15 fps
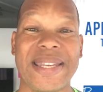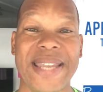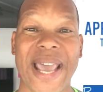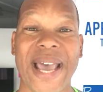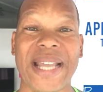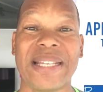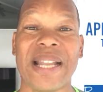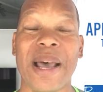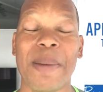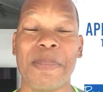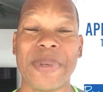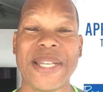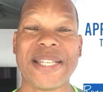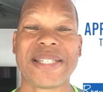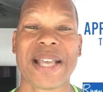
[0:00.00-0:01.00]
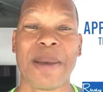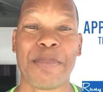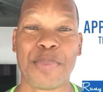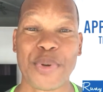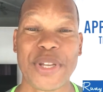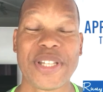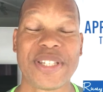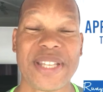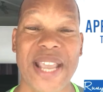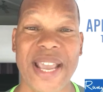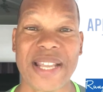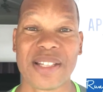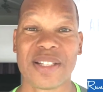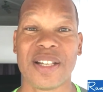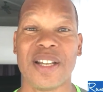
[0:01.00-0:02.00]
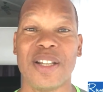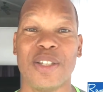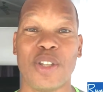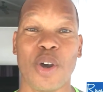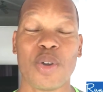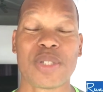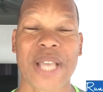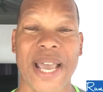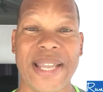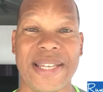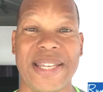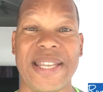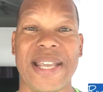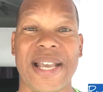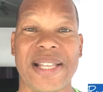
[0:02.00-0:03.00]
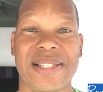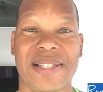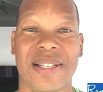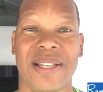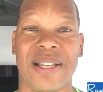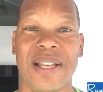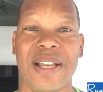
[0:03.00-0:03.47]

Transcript: then please appreciate those ideas.